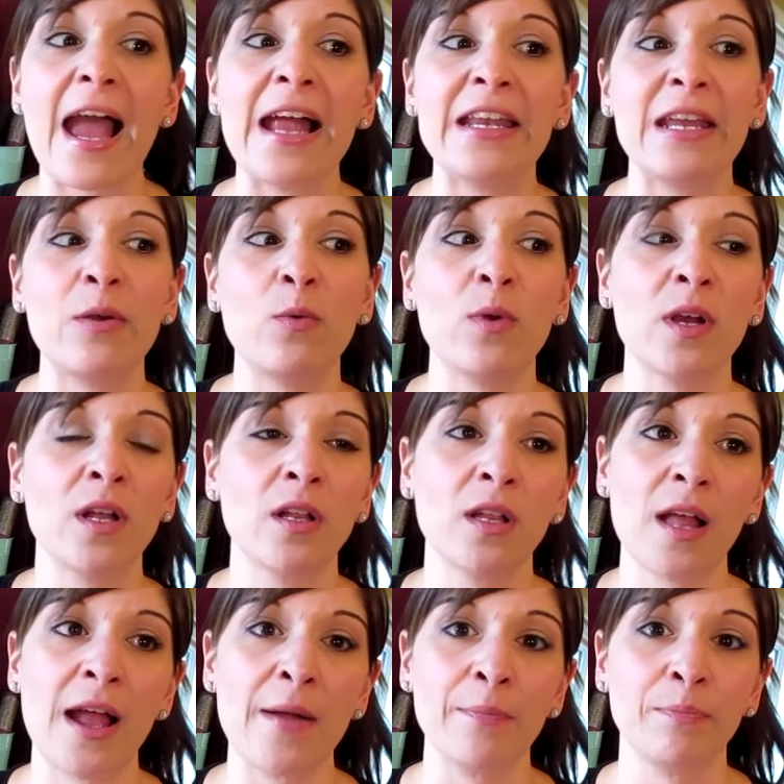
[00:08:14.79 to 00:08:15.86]
and it
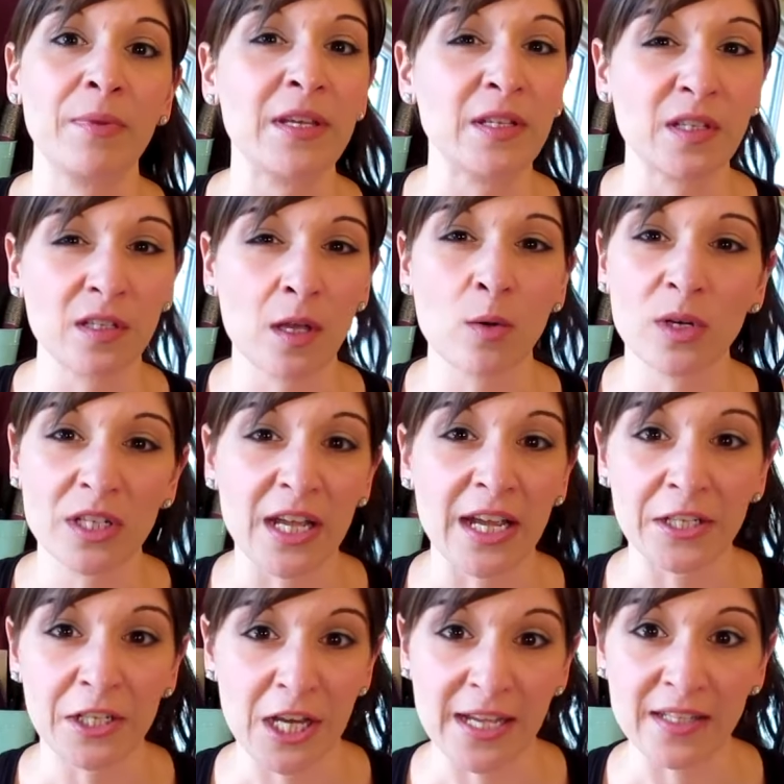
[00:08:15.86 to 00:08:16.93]
will um, be slower
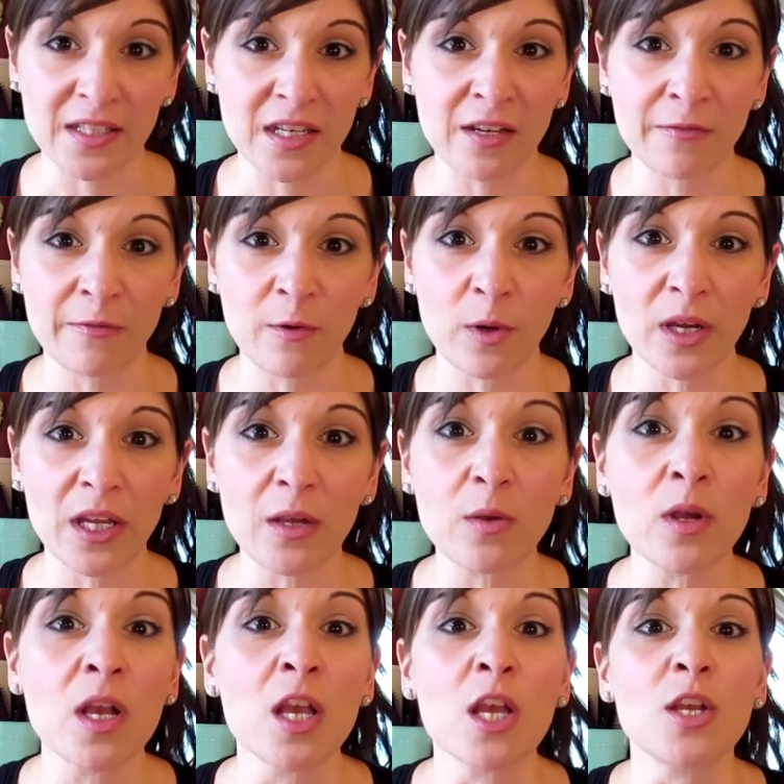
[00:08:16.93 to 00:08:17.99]
digesting for
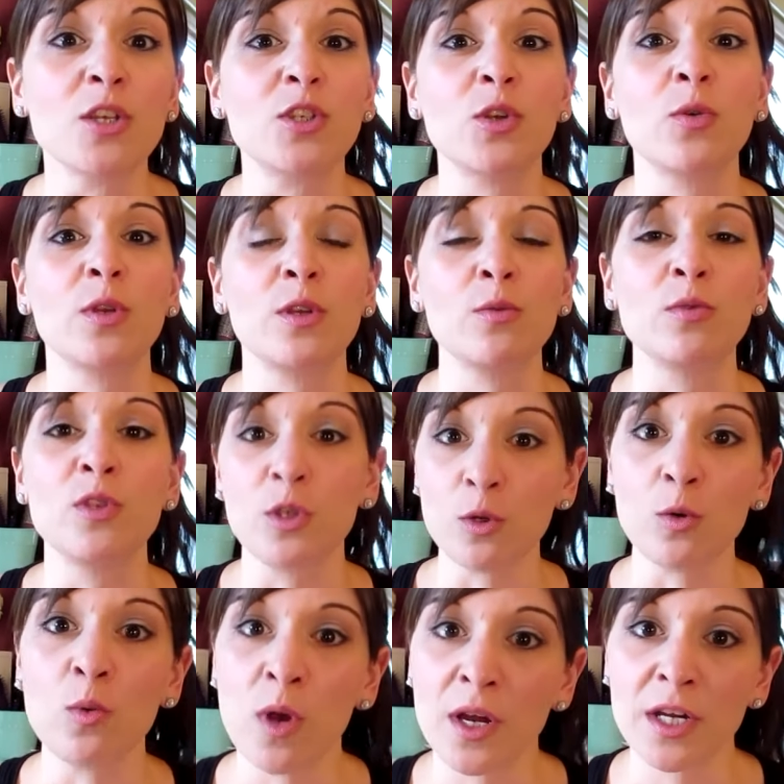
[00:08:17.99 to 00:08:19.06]
you. So you
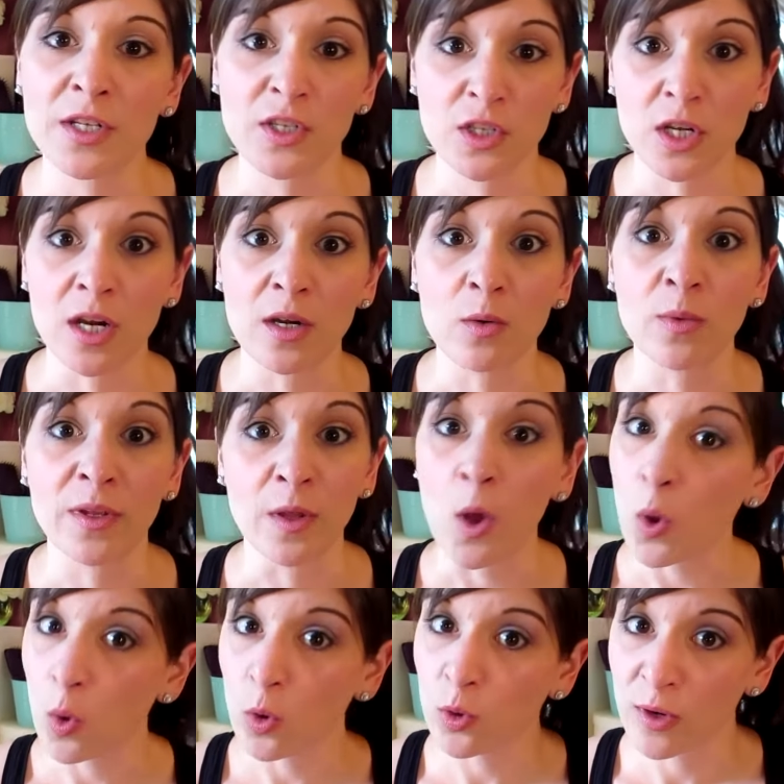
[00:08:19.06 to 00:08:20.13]
do wanna start with
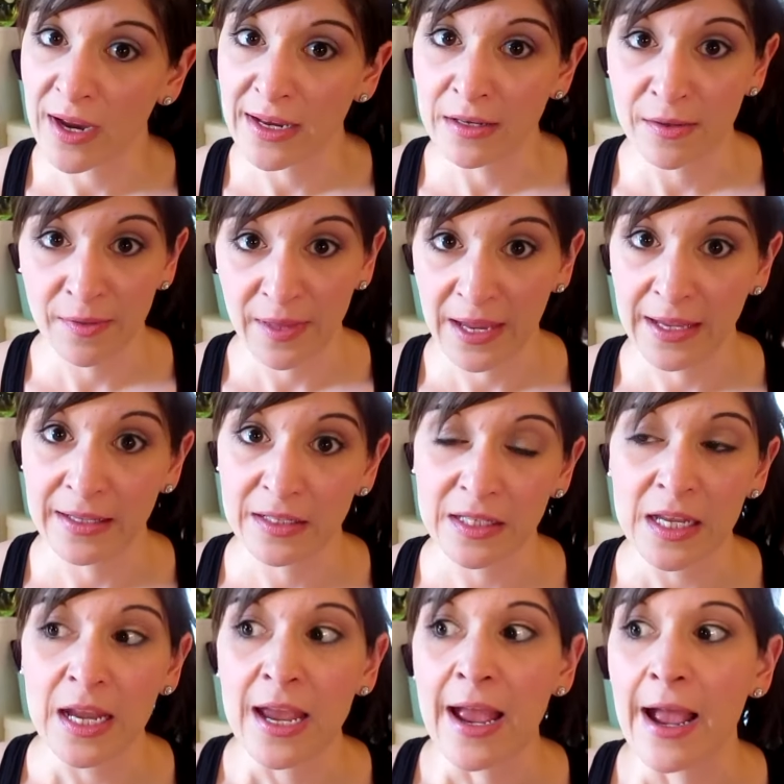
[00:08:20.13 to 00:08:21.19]
whole grain things
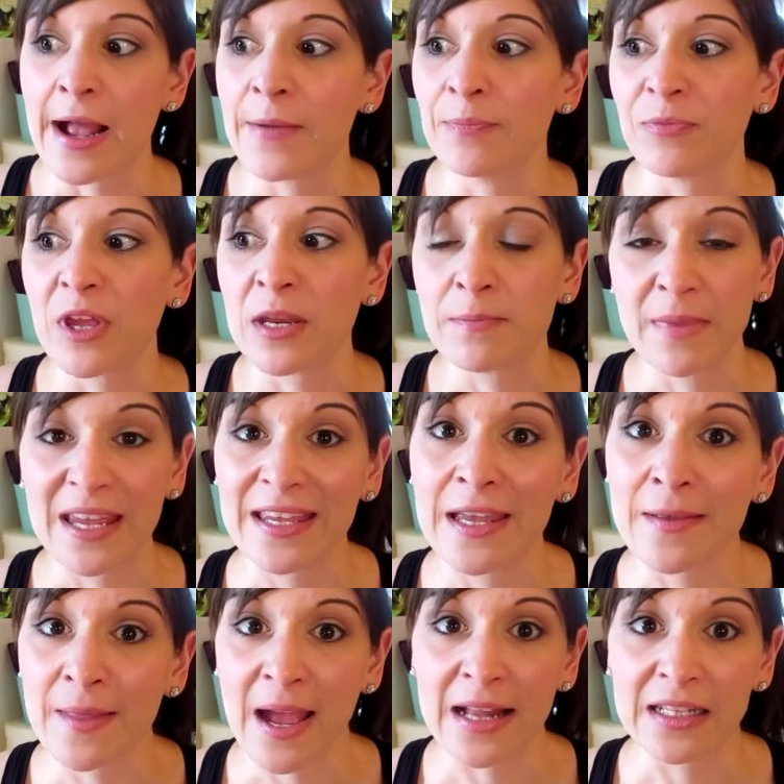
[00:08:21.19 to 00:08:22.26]
um, and
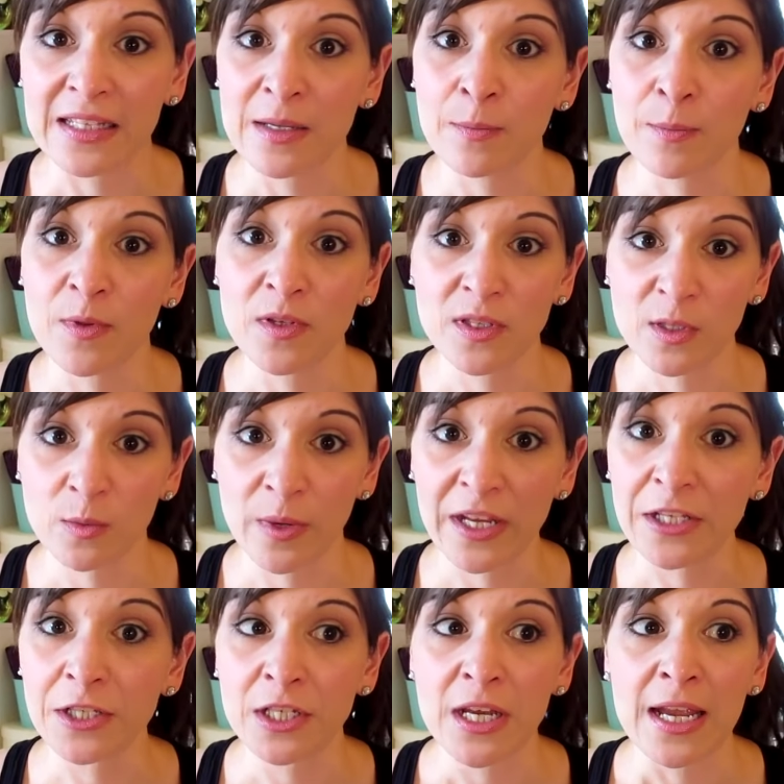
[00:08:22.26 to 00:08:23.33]
making that simple
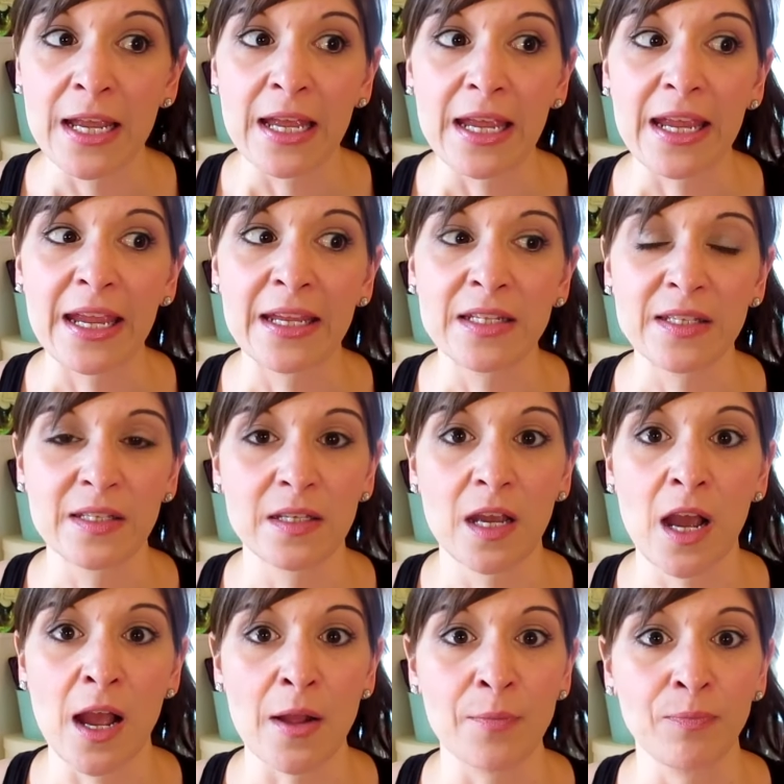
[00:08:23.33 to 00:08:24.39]
switch it's
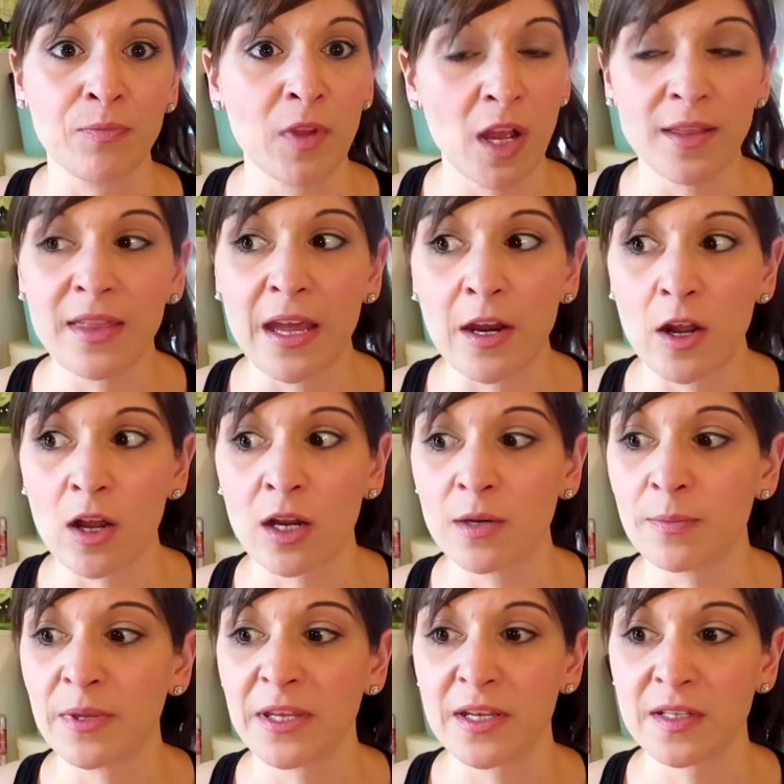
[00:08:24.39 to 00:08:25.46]
um, not that
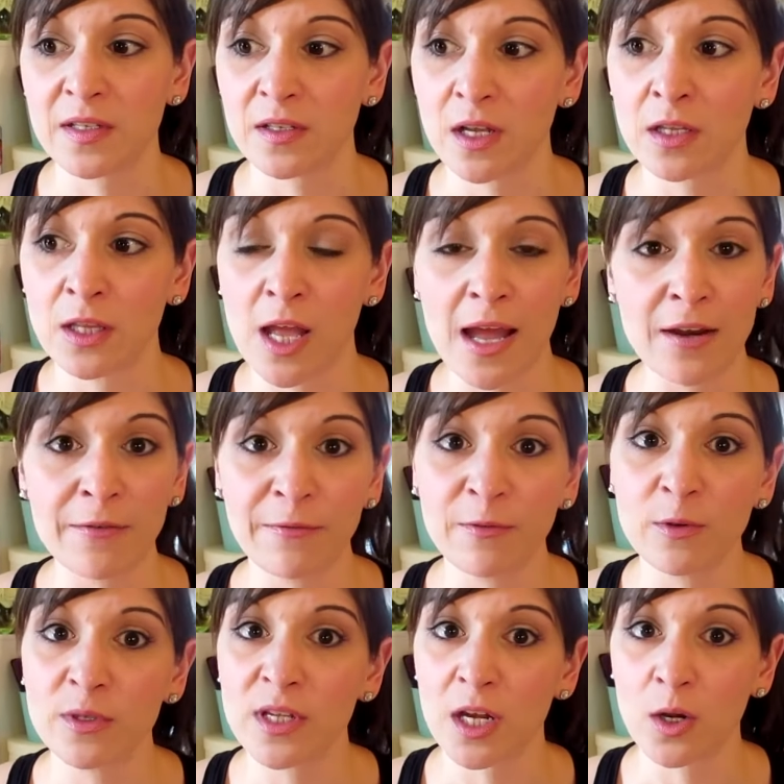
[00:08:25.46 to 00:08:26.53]
hard because a lot of
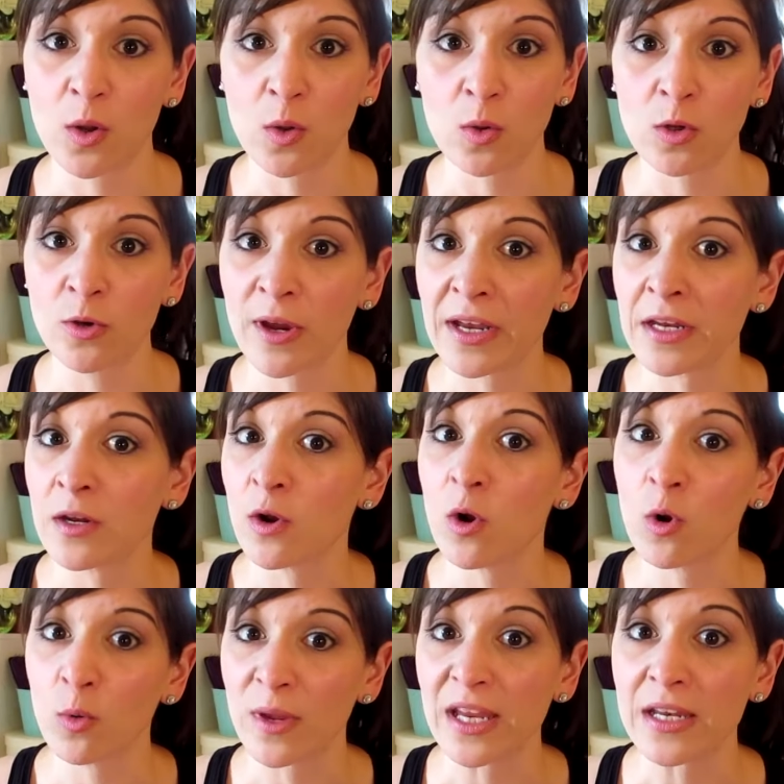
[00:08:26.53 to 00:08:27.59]
foods are whole grain and
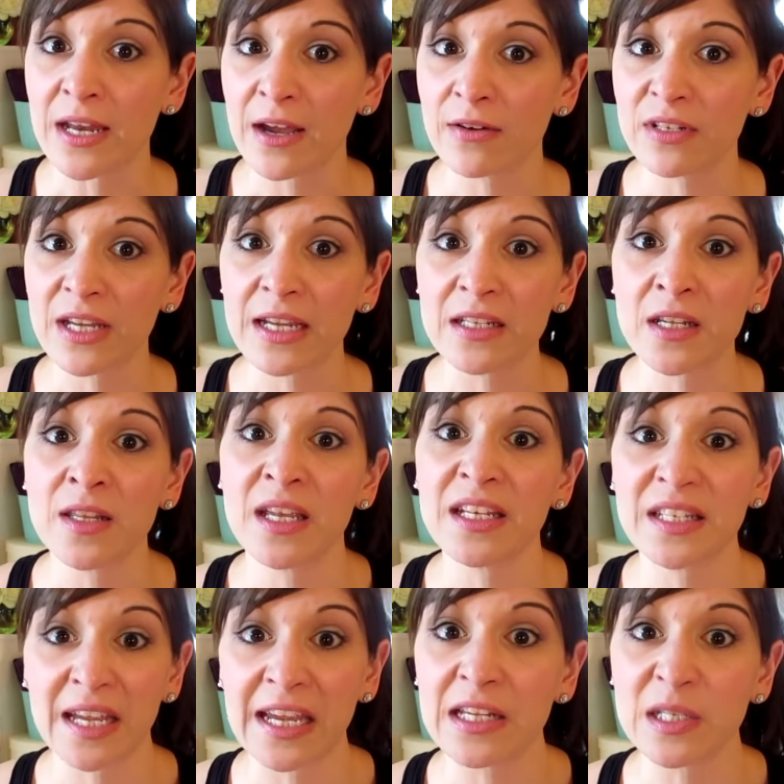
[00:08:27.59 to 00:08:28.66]
whole wheat nowadays and they
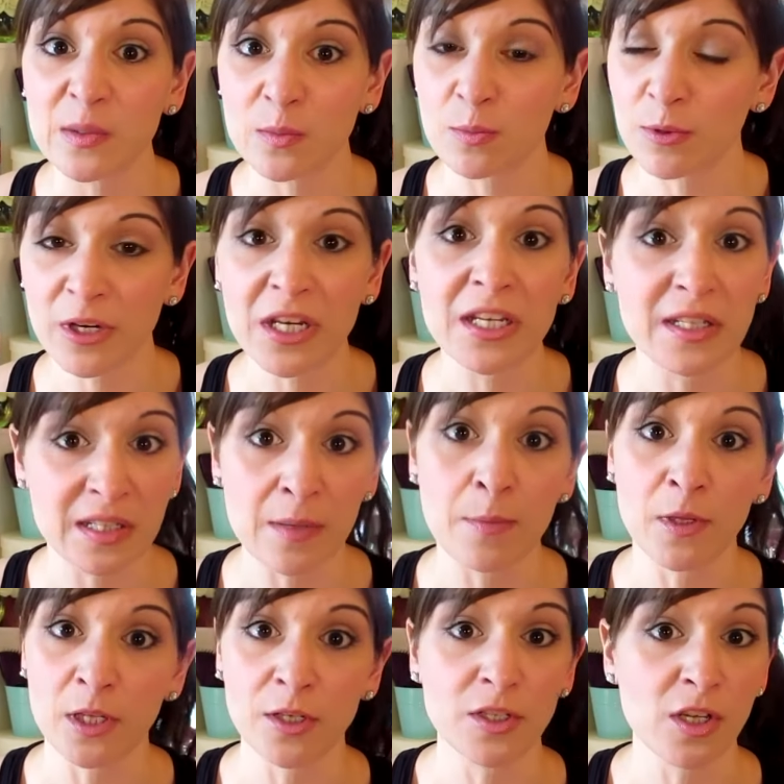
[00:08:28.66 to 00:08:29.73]
taste pretty
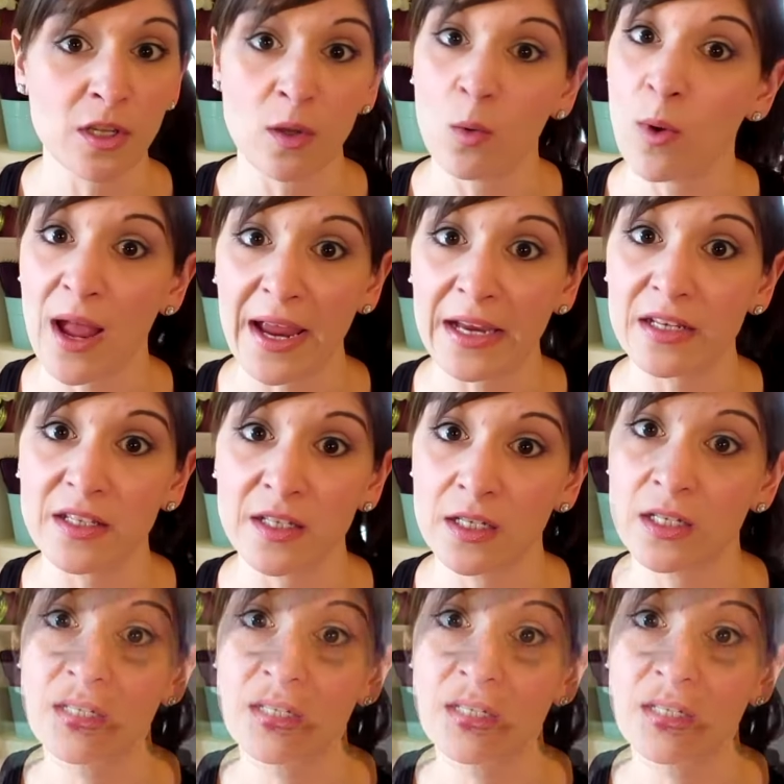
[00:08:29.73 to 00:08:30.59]
similar to the white.